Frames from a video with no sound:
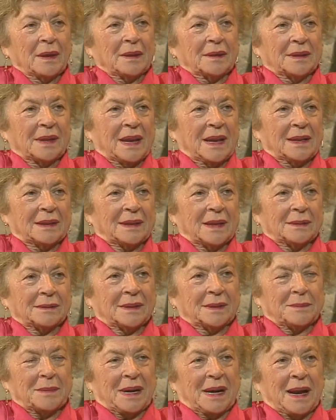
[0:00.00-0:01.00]
they had uh,
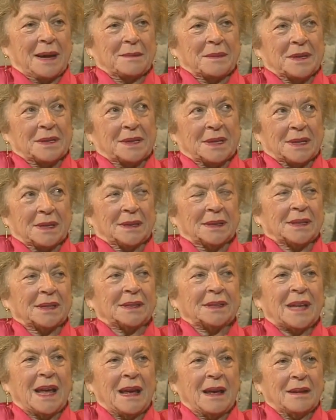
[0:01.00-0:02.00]
the malamed in the
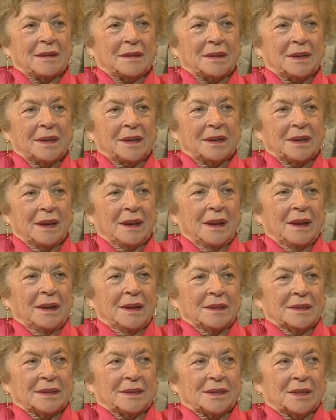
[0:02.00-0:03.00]
town,
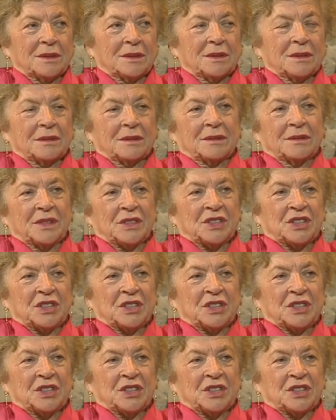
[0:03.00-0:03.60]
so we